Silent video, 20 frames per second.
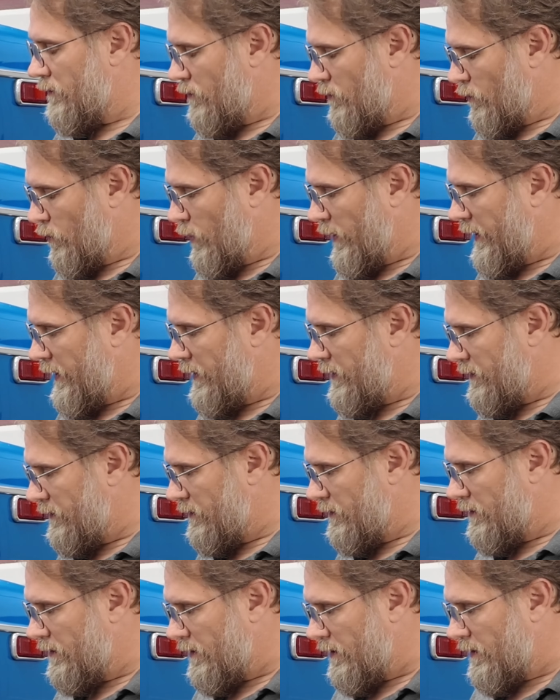
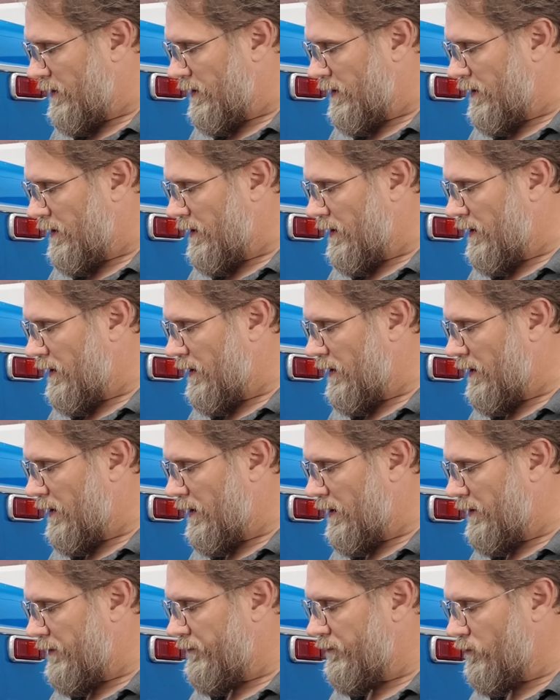When
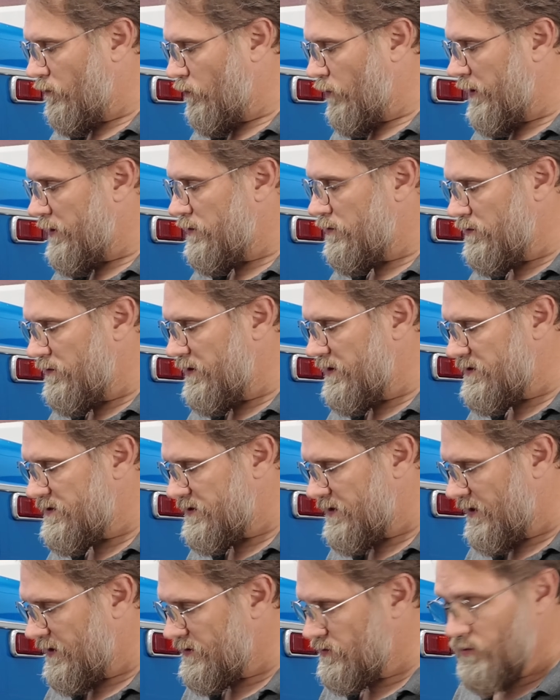we do these
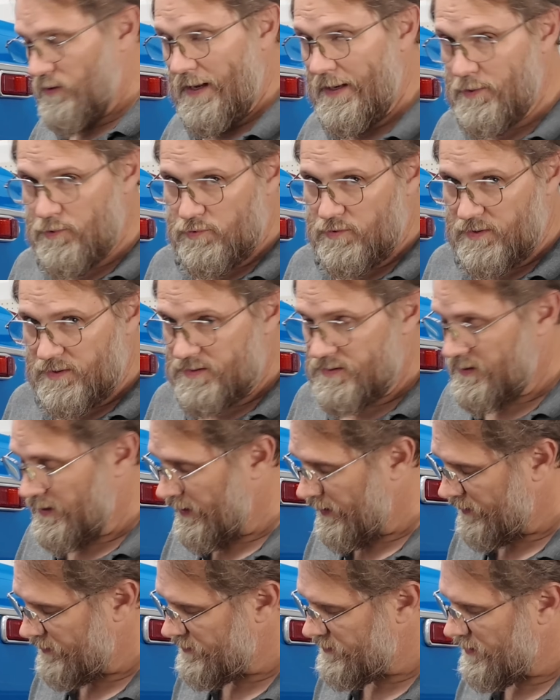things, when I do these
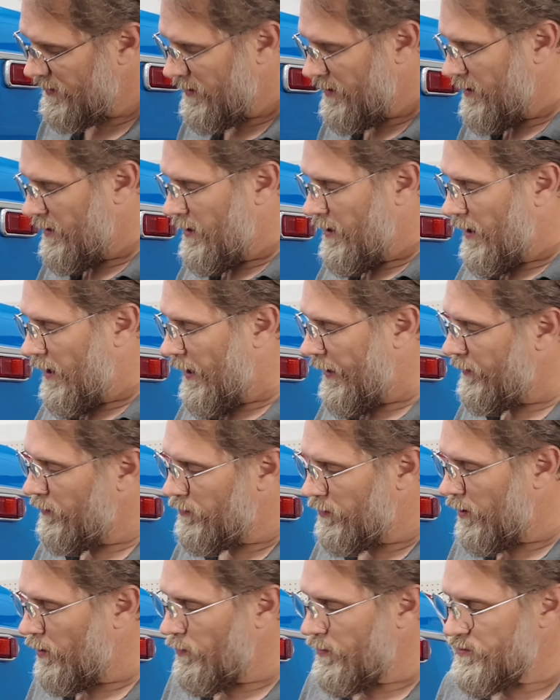things, I
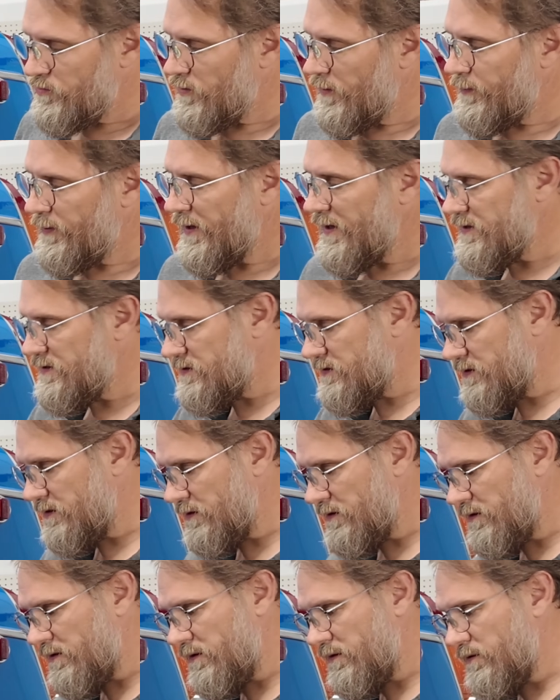don't always replace
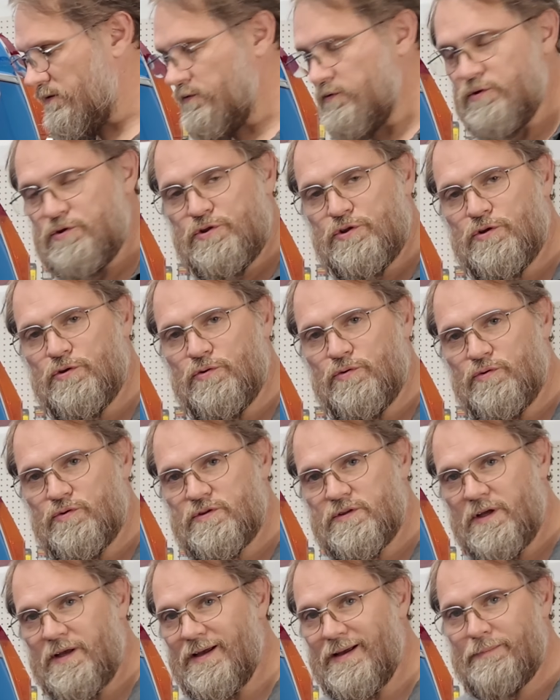the
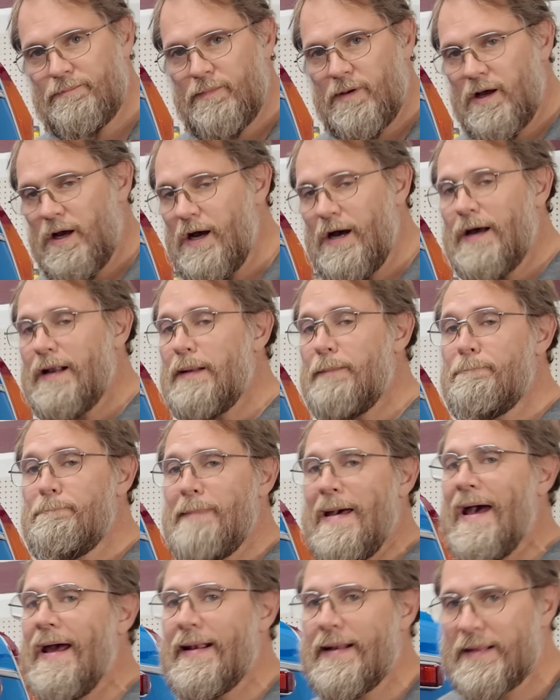shoes
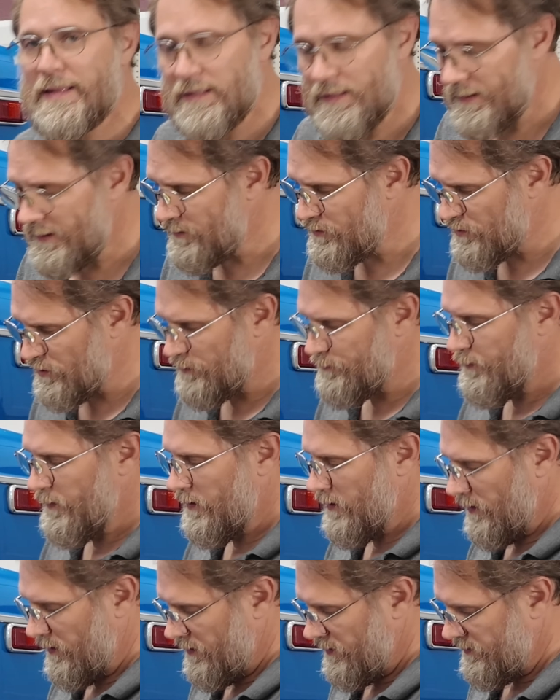automatically just
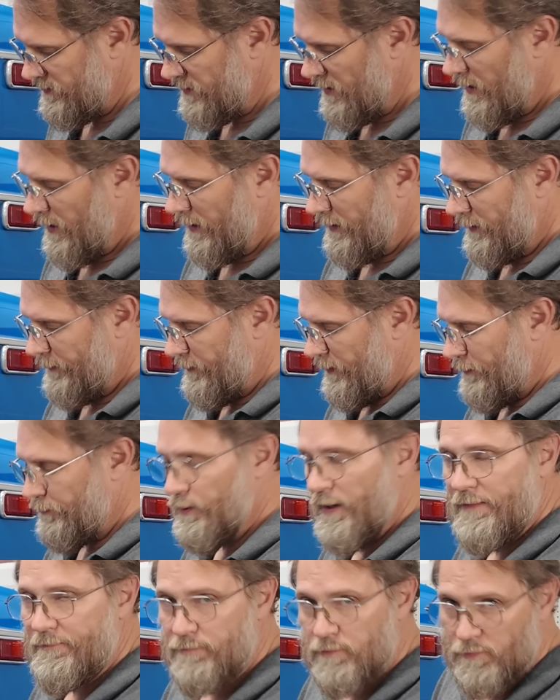because a little bit of
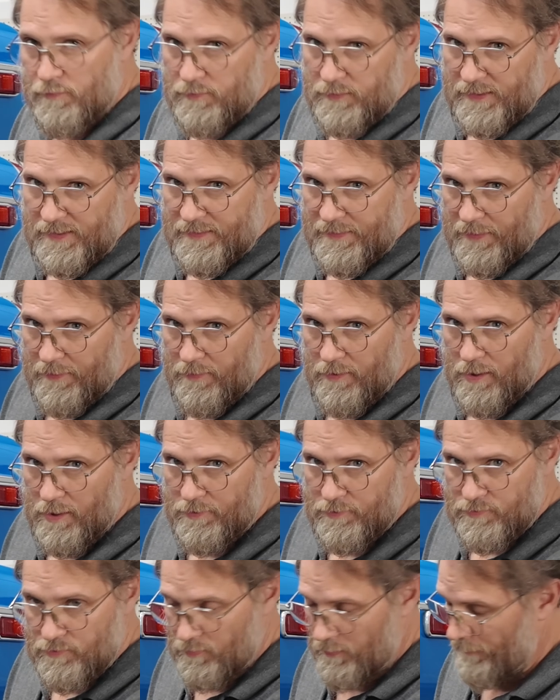brake fluid leaked out
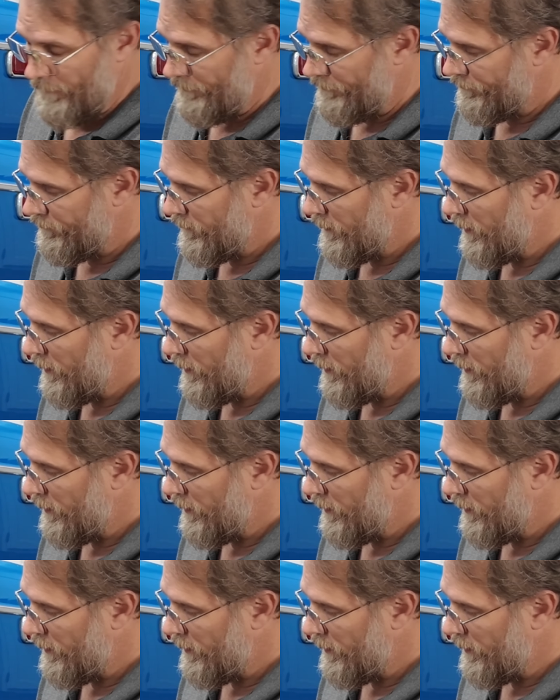onto them.